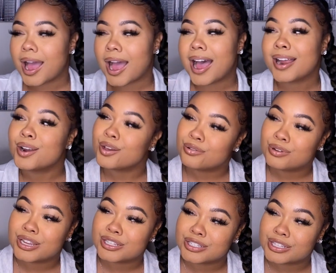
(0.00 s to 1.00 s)
I know you
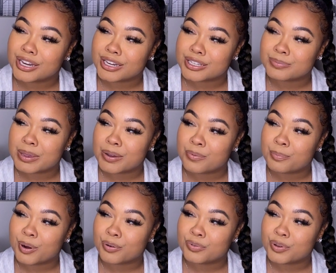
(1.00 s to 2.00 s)
didn't just get in this bed with
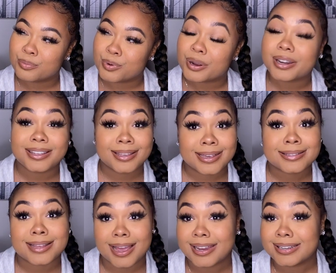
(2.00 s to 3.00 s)
perfume on. Yes,
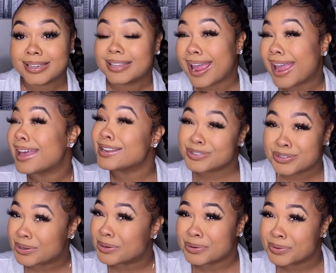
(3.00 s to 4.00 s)
I did. And
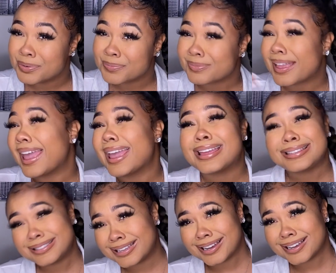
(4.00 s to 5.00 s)
do. And
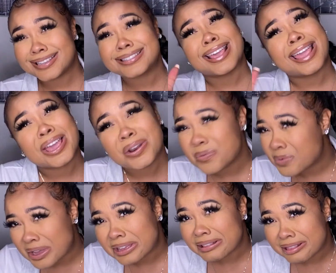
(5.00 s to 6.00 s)
does. And
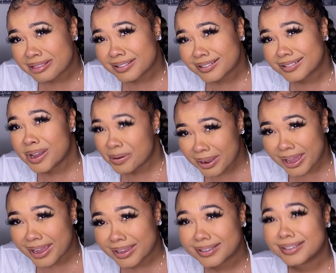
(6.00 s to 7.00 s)
will.
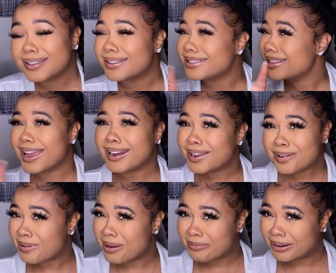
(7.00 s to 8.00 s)
Okay? Ain't nothing
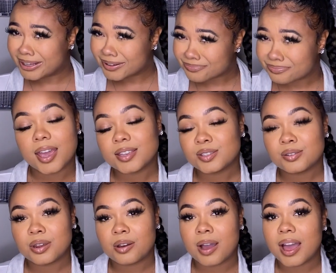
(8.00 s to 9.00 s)
wrong with it. As you
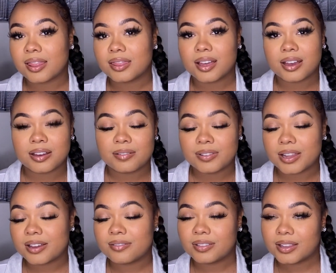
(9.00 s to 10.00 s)
know, I
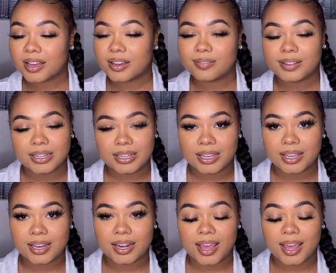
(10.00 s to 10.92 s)
love Clean.